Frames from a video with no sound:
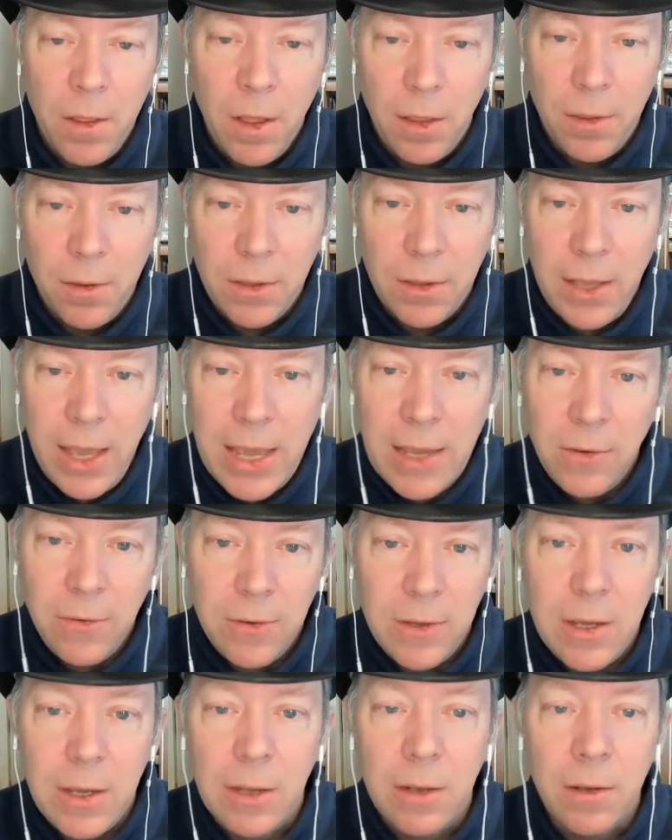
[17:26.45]

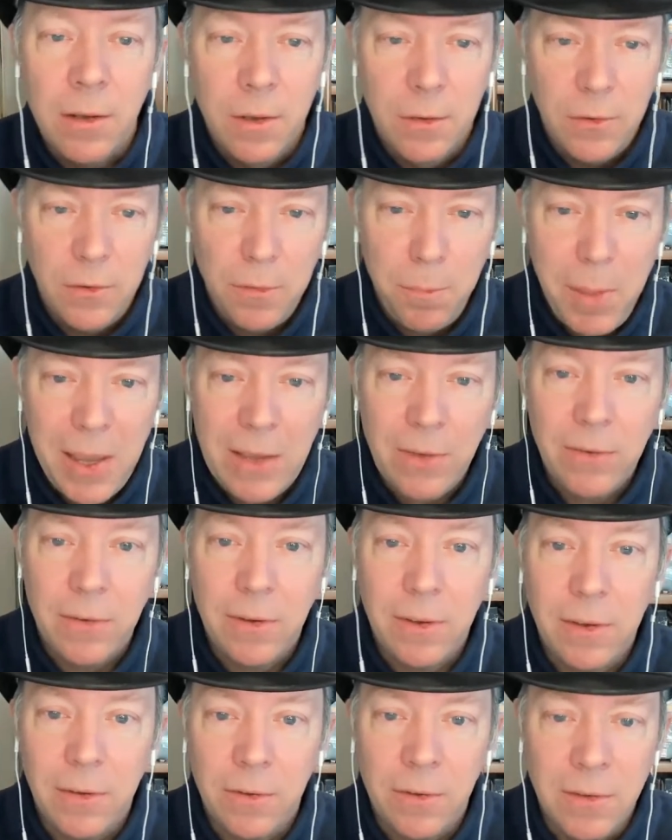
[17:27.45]
casing,
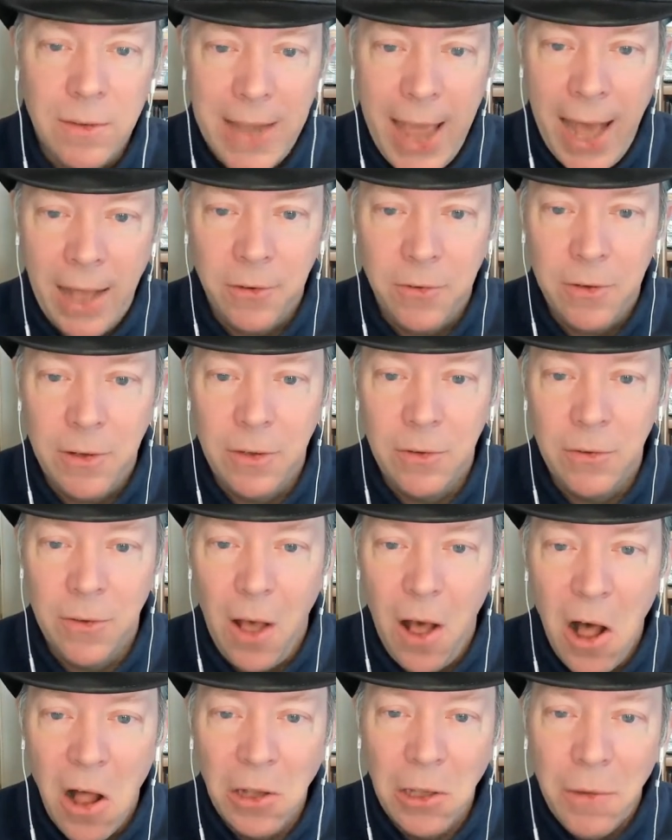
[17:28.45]
spaces, dashes,
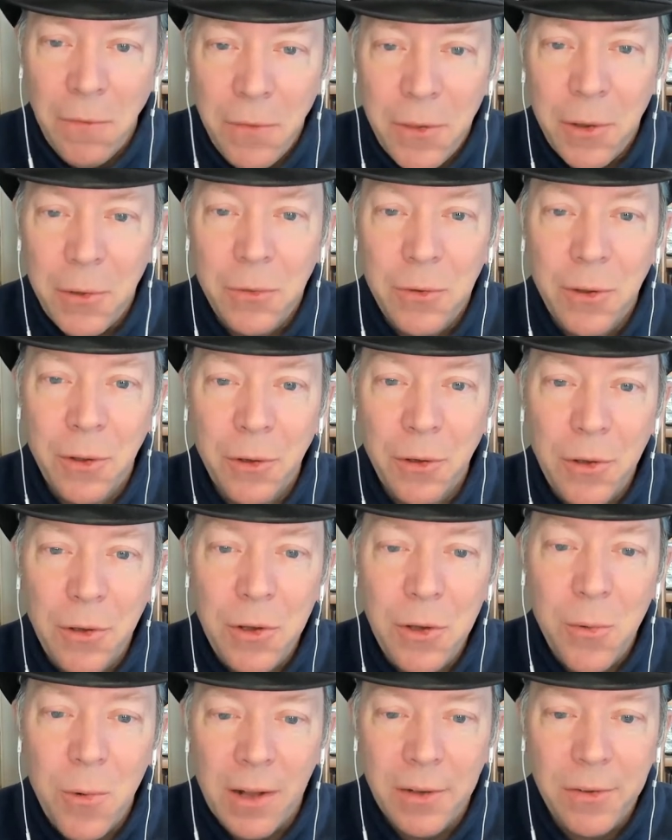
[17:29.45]
all of those little
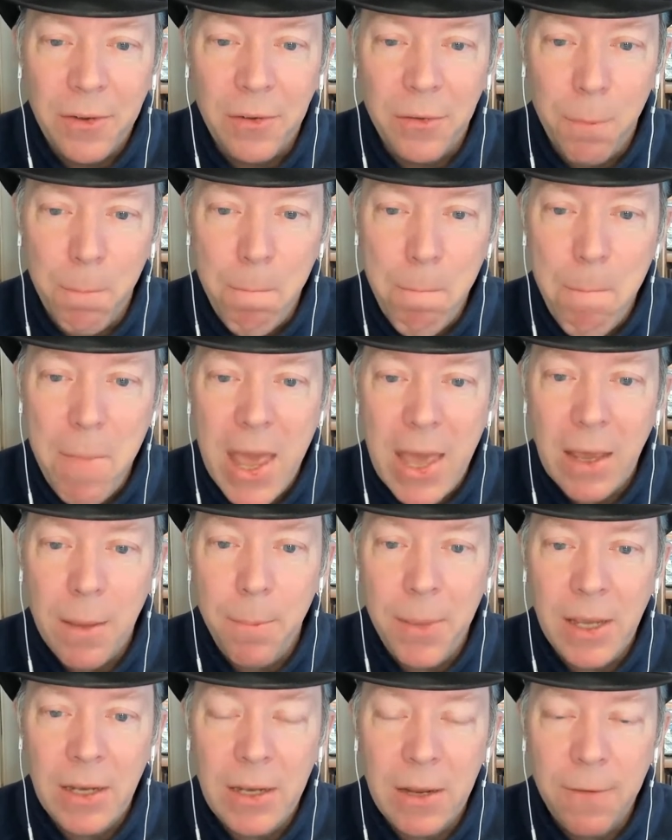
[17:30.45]
nuances make a
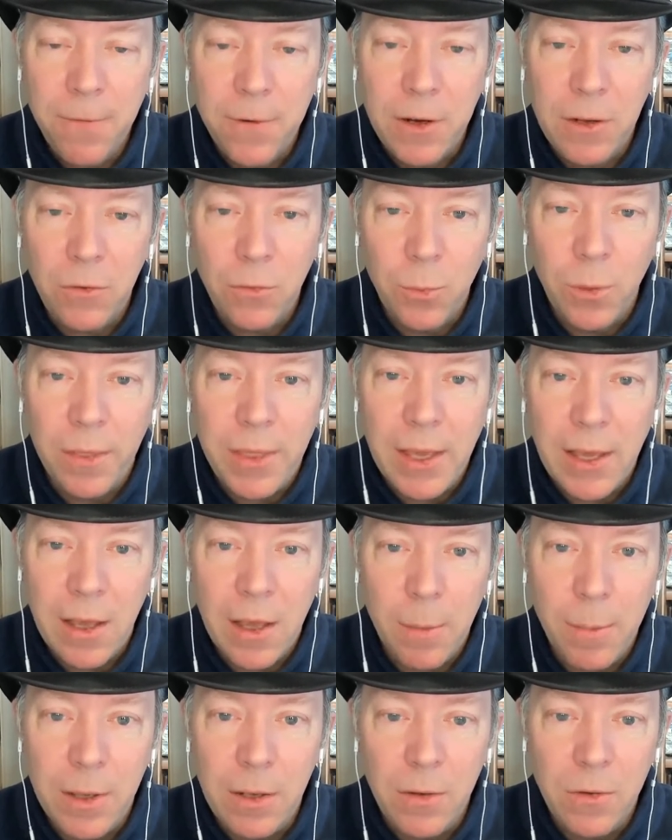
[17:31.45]
big difference when they
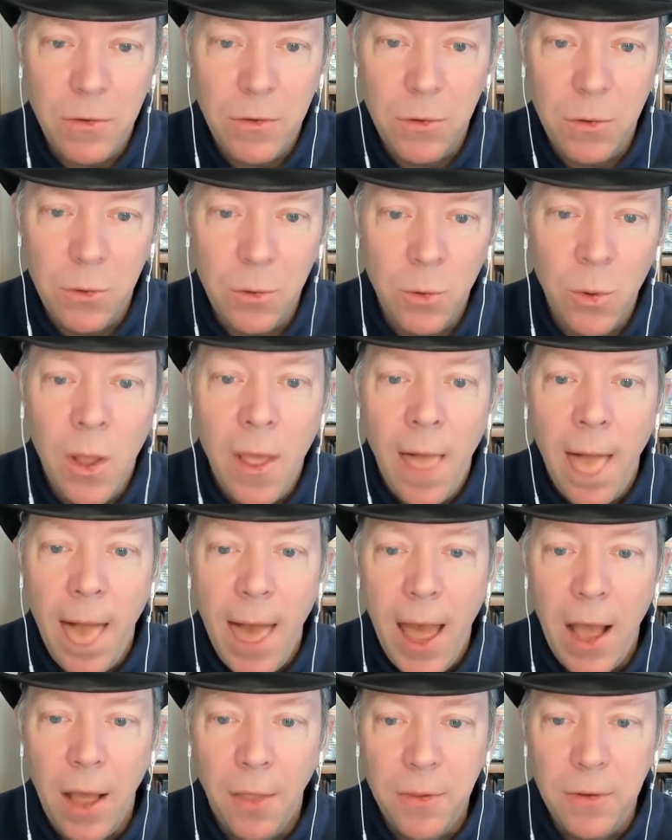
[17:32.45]
come into
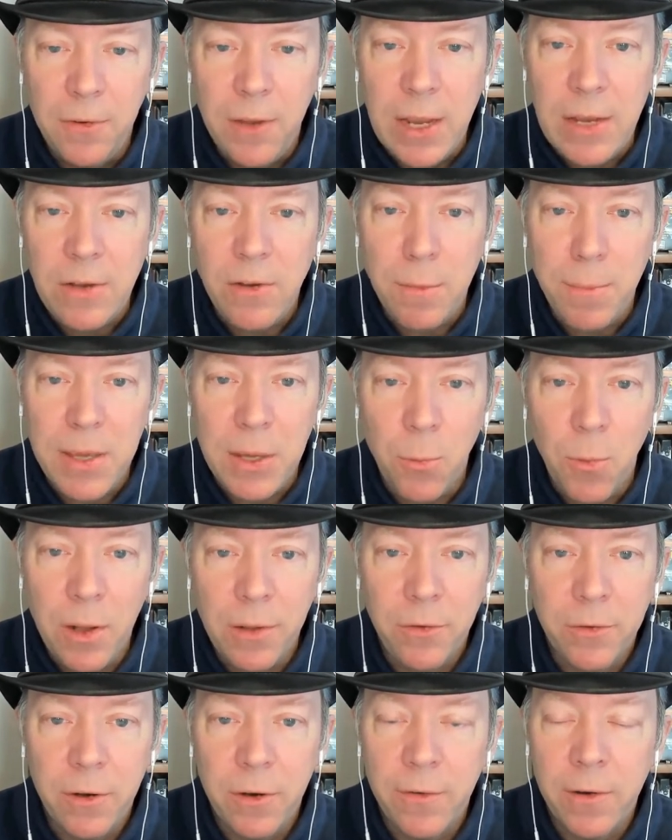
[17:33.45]
how this
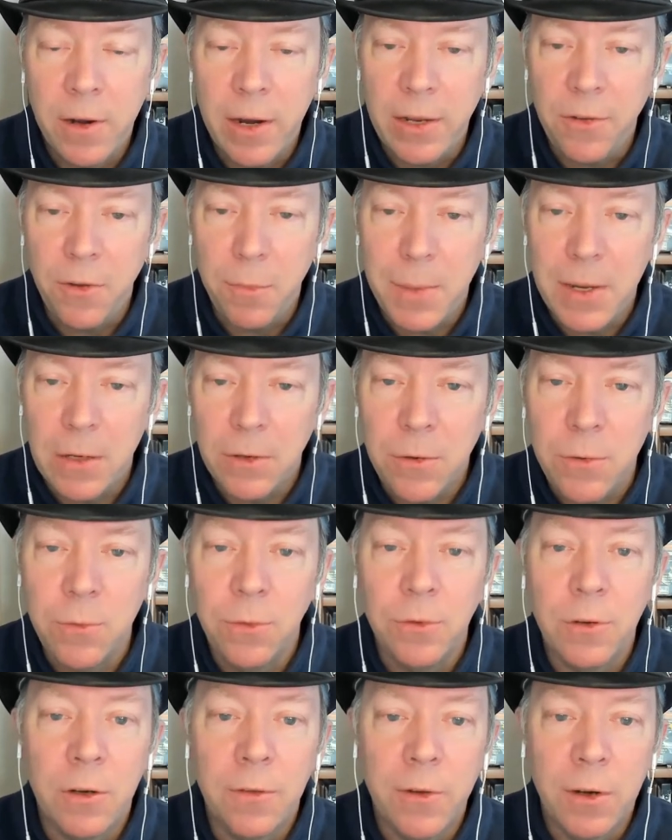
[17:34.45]
HTTP1 server, HTTP2
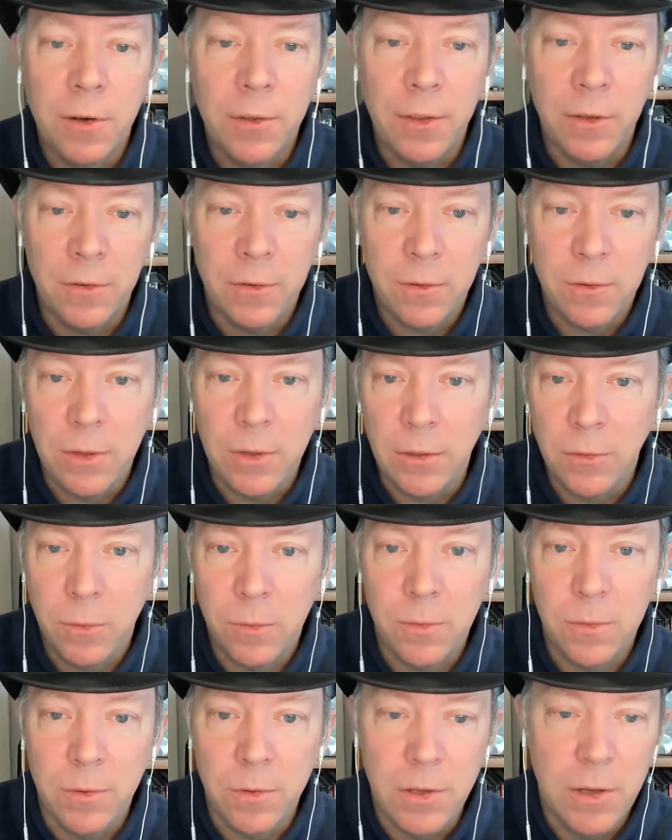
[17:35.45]
server, this this
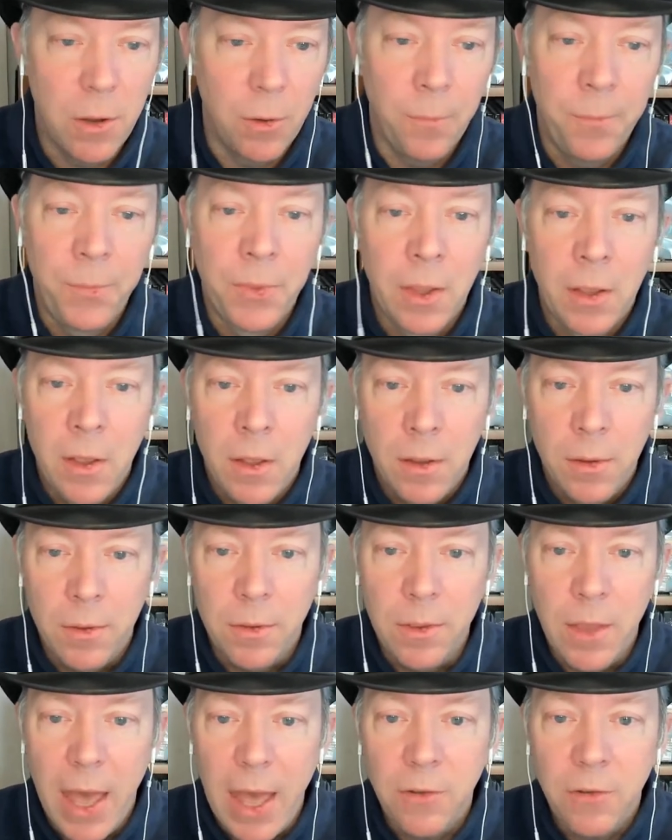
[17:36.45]
you know
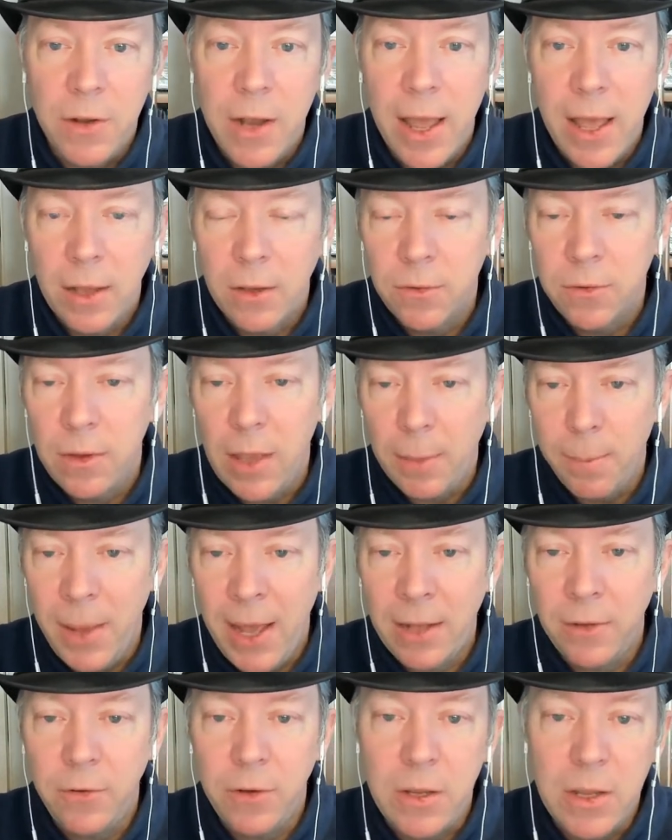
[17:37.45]
Nginx,
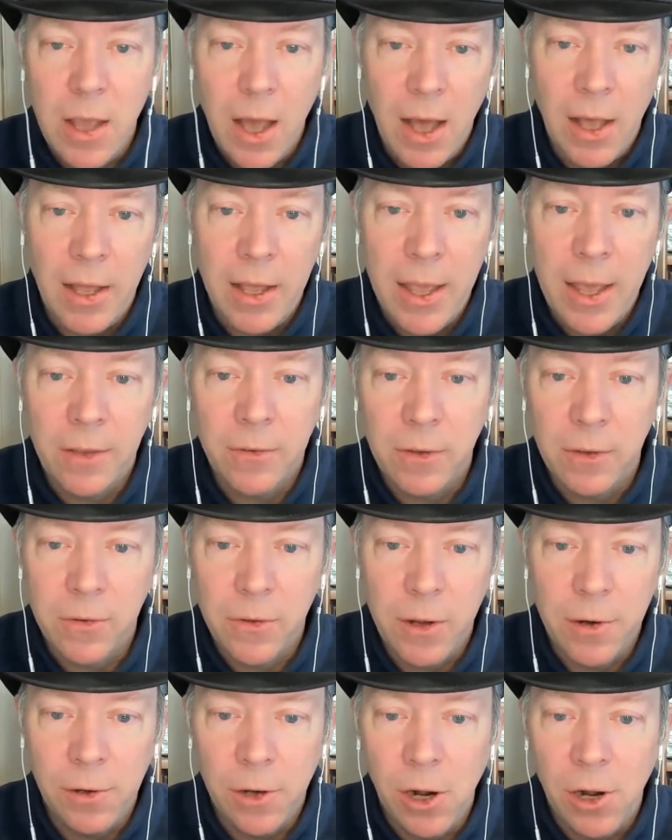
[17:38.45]
Apache, IIS, et
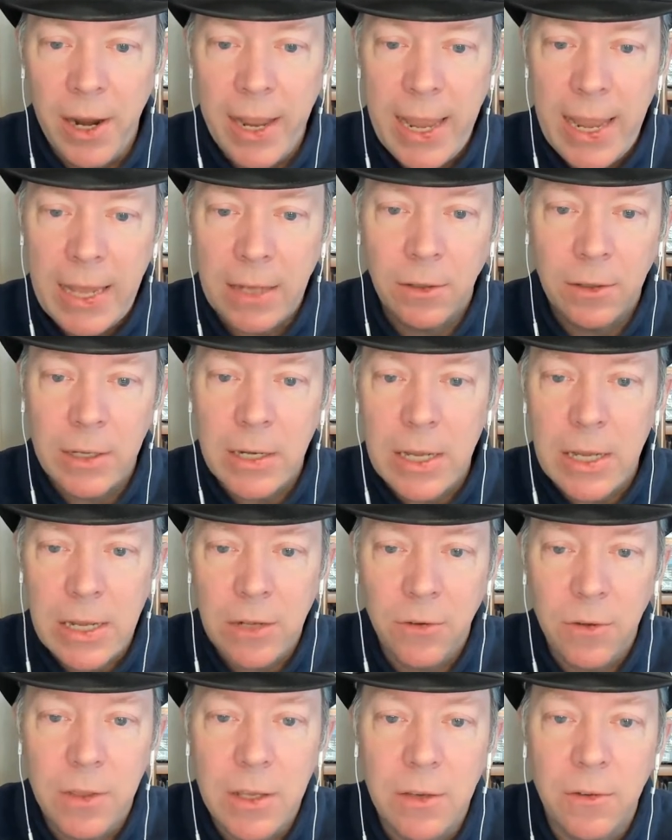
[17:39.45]
cetera, are handling
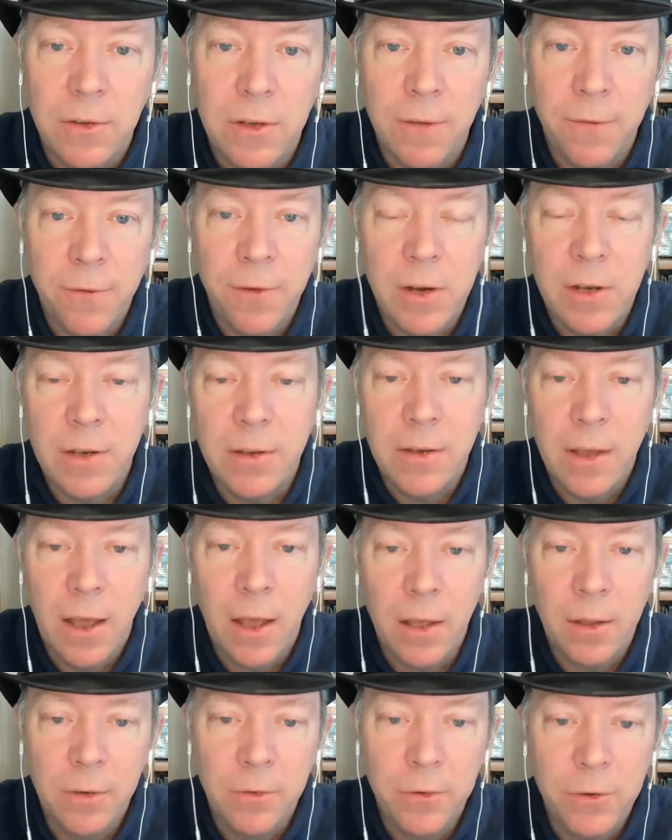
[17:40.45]
each of these different
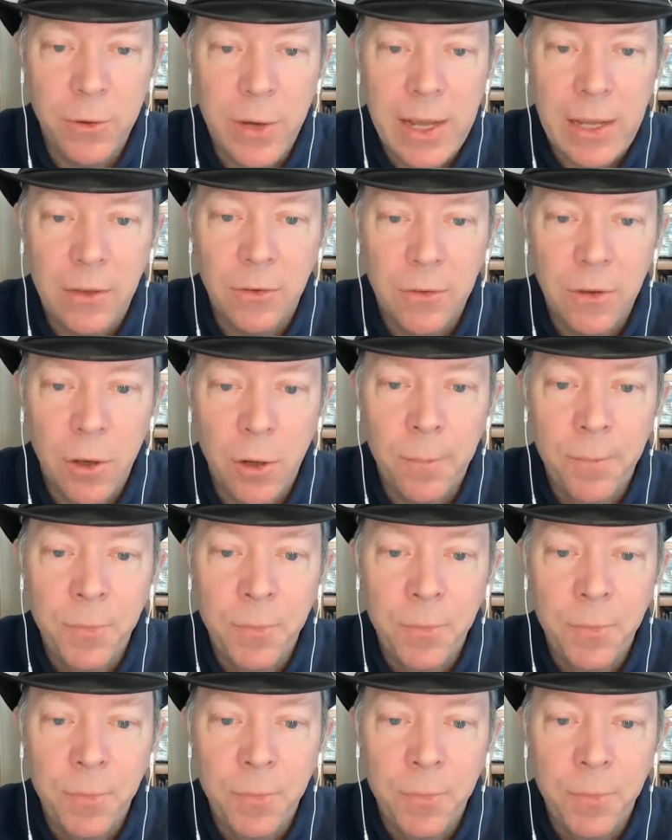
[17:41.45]
uh, strings. So